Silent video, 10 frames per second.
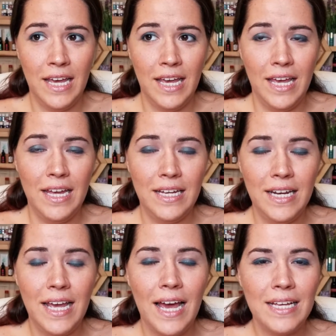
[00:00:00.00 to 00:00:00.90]
and
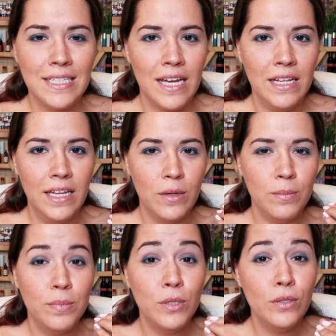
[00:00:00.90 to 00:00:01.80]
it has kind of like a
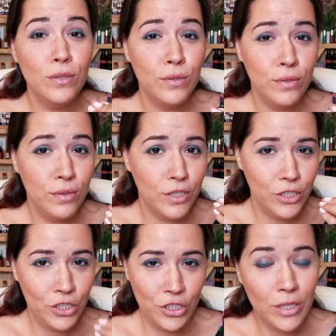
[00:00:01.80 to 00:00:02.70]
blue
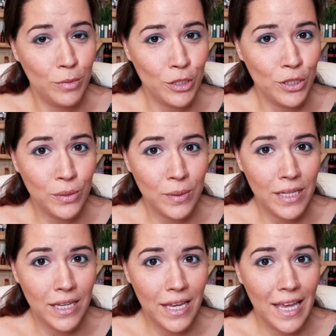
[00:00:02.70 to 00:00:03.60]
shimmer to
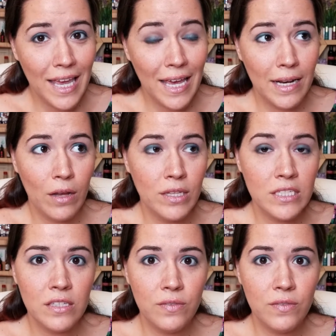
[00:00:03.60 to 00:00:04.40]
it. Now this is a